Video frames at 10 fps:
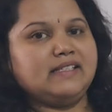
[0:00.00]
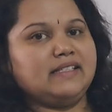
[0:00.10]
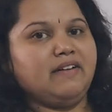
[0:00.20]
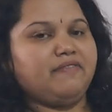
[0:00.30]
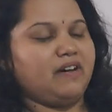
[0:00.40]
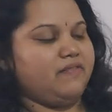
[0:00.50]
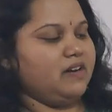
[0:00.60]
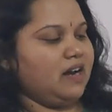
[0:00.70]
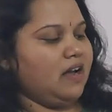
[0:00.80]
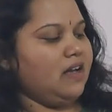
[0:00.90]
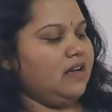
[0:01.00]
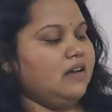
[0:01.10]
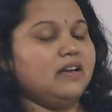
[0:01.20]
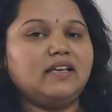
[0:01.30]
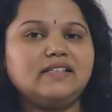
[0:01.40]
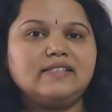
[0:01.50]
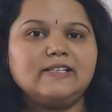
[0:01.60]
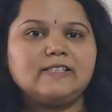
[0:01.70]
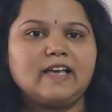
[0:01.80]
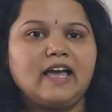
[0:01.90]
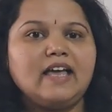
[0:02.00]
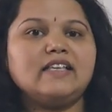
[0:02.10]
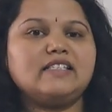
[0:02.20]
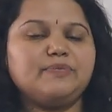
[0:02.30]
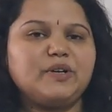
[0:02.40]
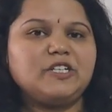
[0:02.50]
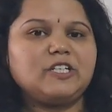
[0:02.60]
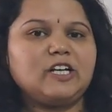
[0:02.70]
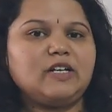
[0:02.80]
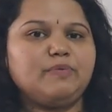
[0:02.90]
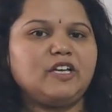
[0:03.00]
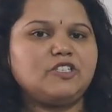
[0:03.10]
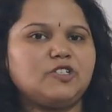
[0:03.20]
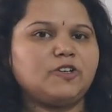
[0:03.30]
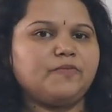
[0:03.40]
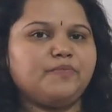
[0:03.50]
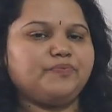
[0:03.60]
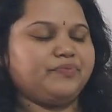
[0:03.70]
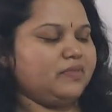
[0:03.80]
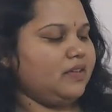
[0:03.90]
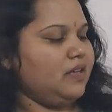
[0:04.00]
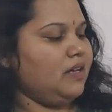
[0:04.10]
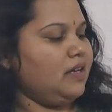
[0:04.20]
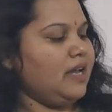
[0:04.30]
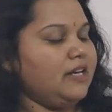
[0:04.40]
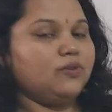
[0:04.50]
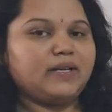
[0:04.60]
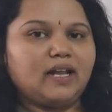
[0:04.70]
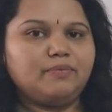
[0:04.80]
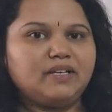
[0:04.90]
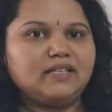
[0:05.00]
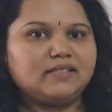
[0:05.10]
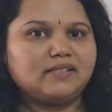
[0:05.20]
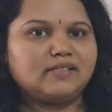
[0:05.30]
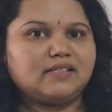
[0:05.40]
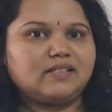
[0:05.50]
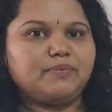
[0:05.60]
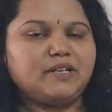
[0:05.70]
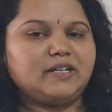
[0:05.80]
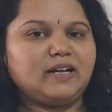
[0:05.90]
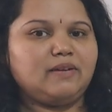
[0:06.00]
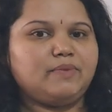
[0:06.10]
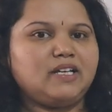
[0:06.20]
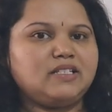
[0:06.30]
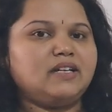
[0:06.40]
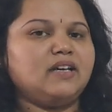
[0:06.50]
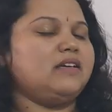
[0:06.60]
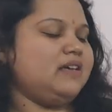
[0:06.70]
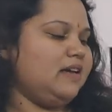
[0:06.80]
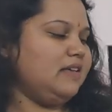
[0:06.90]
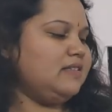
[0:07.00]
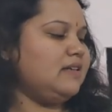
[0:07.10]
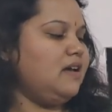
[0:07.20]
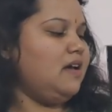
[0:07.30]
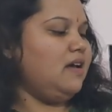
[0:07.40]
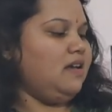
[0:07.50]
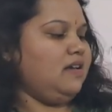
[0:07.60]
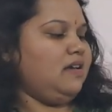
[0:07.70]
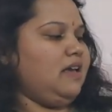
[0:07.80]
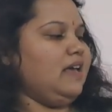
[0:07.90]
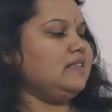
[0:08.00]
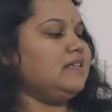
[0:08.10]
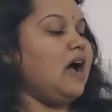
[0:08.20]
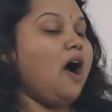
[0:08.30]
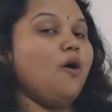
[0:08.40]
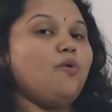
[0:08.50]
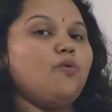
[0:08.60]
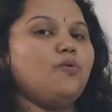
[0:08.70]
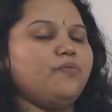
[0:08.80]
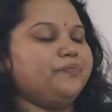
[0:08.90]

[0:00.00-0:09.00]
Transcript: is the flower. Is this a symmetrical image? Can you tell me, is this a symmetrical image? Yes. Yes. How